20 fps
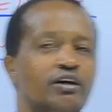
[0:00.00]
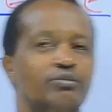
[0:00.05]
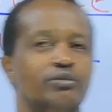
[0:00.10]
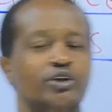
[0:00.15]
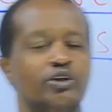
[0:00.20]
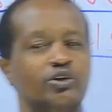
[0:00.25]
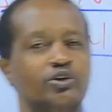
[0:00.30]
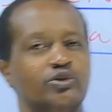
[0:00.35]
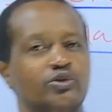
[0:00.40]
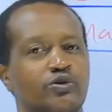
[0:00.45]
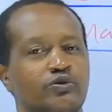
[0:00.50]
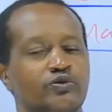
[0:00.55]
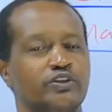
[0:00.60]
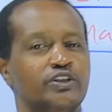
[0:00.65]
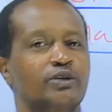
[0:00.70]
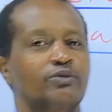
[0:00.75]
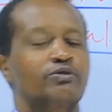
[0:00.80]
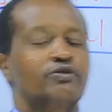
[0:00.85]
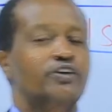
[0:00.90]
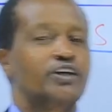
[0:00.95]
because of
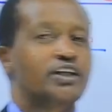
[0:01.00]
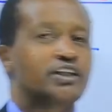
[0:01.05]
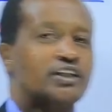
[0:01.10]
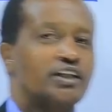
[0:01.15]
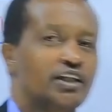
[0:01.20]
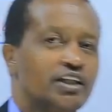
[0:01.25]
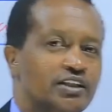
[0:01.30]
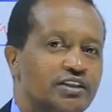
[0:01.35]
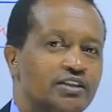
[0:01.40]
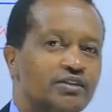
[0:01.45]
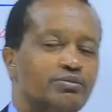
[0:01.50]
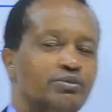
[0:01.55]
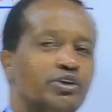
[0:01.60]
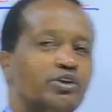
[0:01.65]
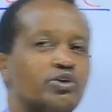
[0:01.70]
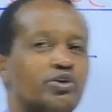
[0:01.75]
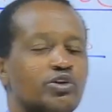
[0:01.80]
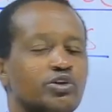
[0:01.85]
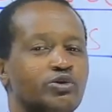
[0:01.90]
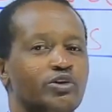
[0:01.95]
some factors
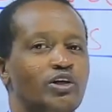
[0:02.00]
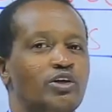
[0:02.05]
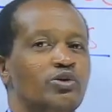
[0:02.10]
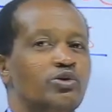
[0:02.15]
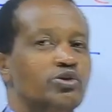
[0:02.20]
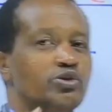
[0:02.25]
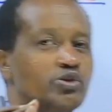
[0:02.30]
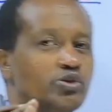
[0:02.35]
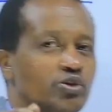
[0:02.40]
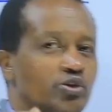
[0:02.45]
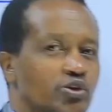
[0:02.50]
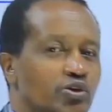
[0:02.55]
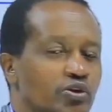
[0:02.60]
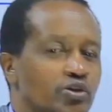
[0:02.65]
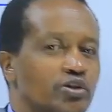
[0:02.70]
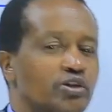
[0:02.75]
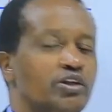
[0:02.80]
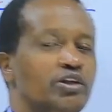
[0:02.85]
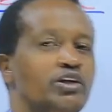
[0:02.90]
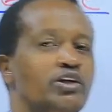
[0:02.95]
beyond your control,
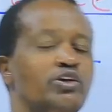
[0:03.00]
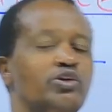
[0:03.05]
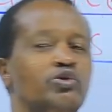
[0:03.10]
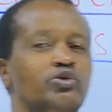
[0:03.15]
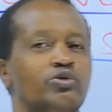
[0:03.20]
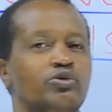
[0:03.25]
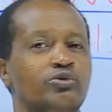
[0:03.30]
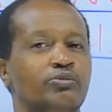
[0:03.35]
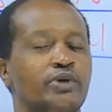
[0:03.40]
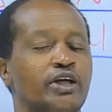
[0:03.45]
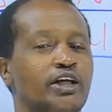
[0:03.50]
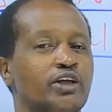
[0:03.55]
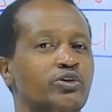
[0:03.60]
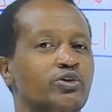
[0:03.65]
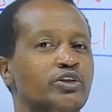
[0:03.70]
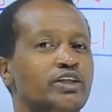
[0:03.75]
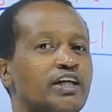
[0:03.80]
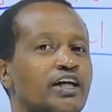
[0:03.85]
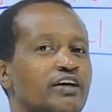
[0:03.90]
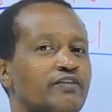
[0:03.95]
you may
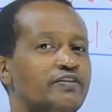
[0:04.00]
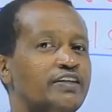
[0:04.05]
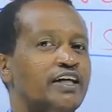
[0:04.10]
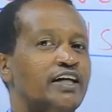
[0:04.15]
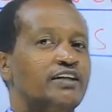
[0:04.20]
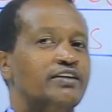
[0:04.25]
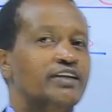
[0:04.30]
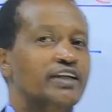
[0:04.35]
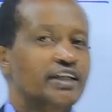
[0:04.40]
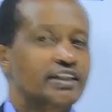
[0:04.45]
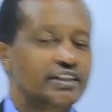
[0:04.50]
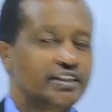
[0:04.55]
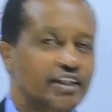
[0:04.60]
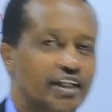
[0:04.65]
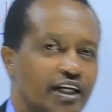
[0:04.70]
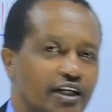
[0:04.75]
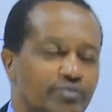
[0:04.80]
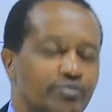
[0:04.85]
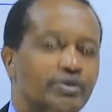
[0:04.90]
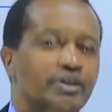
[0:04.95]
not have done the
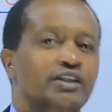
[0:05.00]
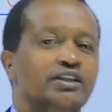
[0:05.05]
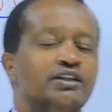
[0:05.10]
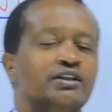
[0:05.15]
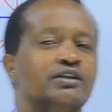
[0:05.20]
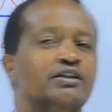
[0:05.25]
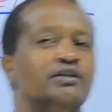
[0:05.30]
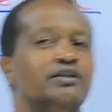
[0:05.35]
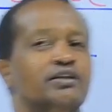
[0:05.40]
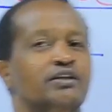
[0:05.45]
assignment.